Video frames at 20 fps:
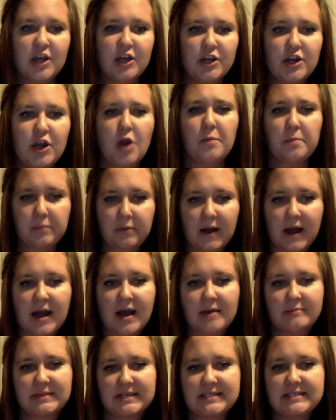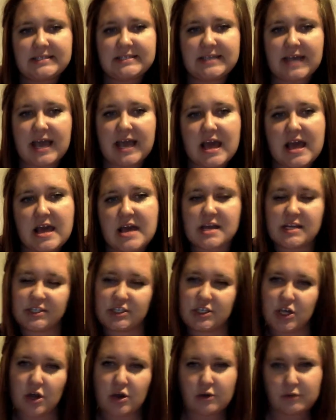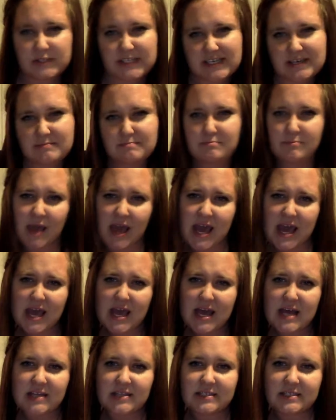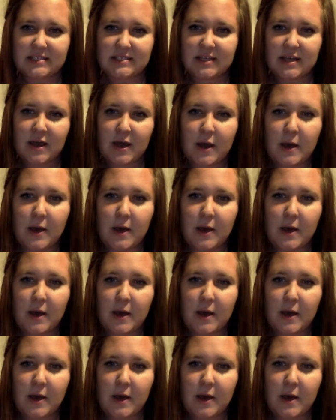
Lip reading: no promises, no demands,